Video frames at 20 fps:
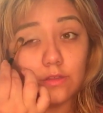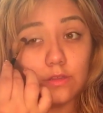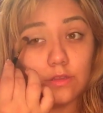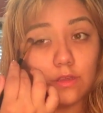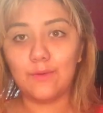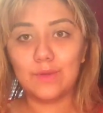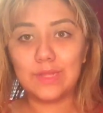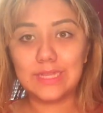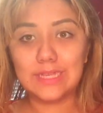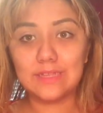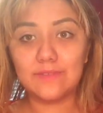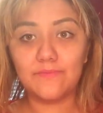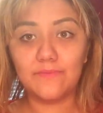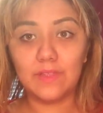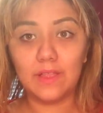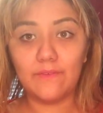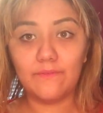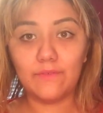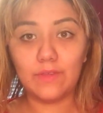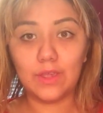With this
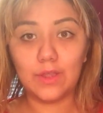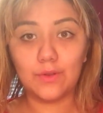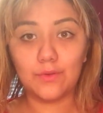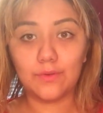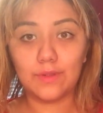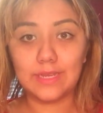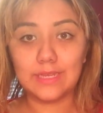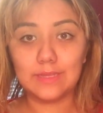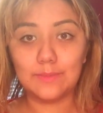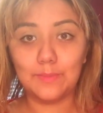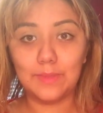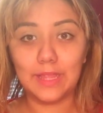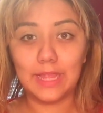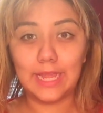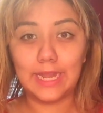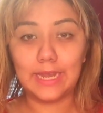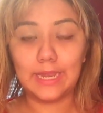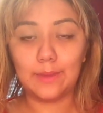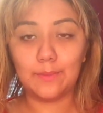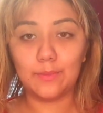fluffy crease
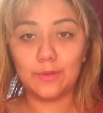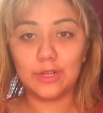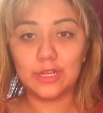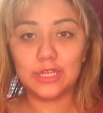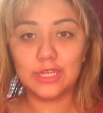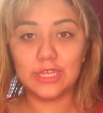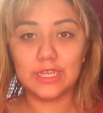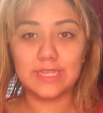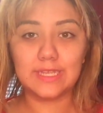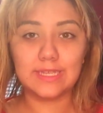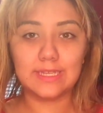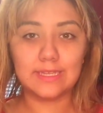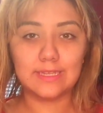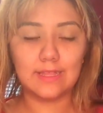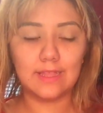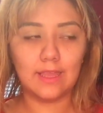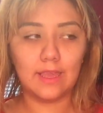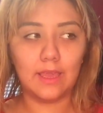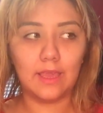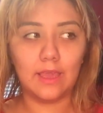blending brush, this is
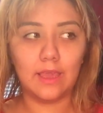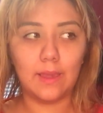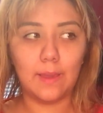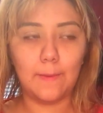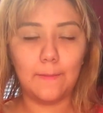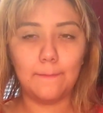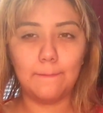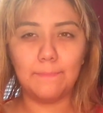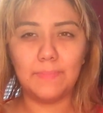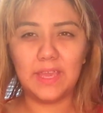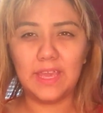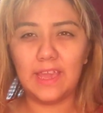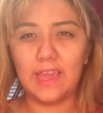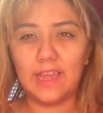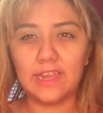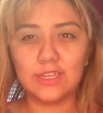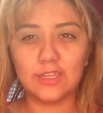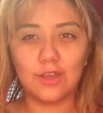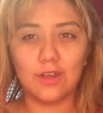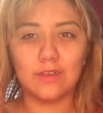the
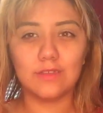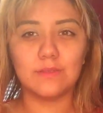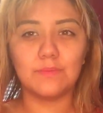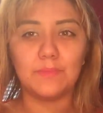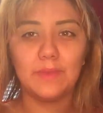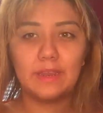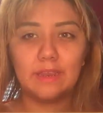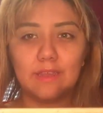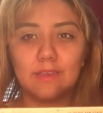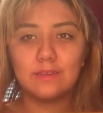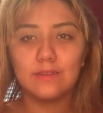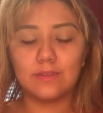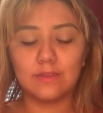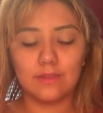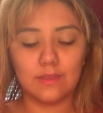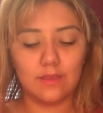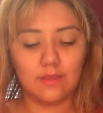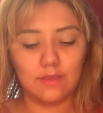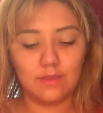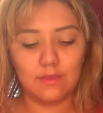BH Cosmetics
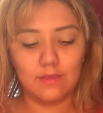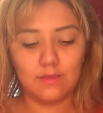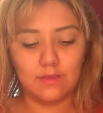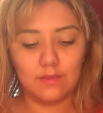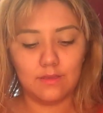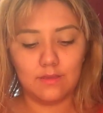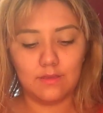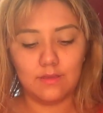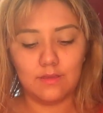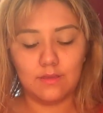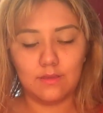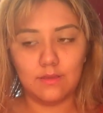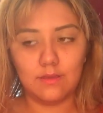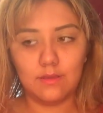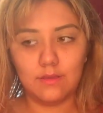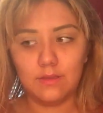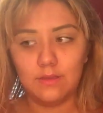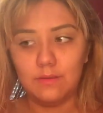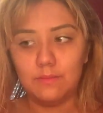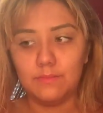
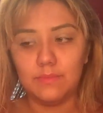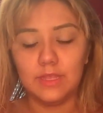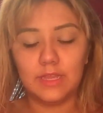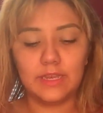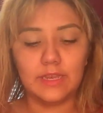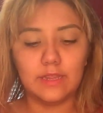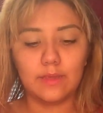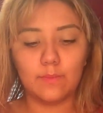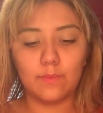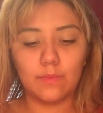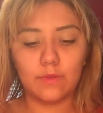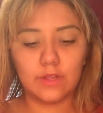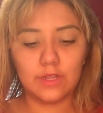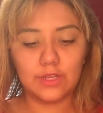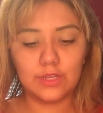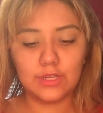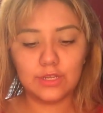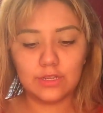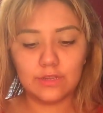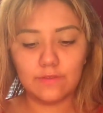blending
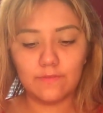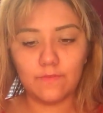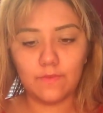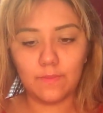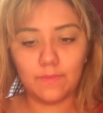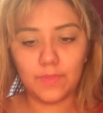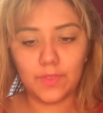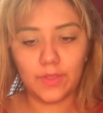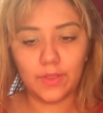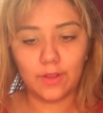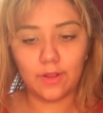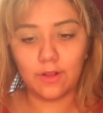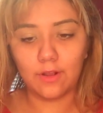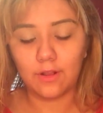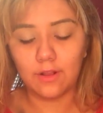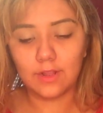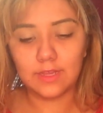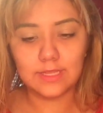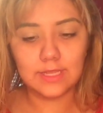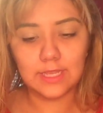brush from their
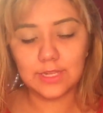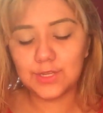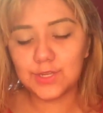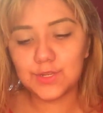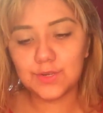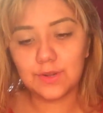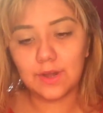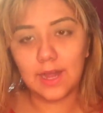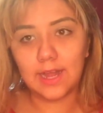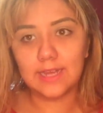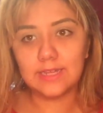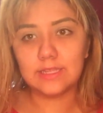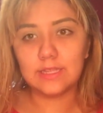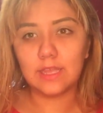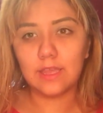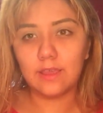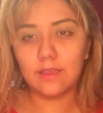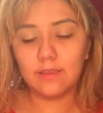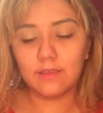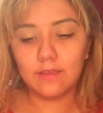Essential Eye
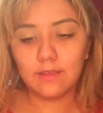Set.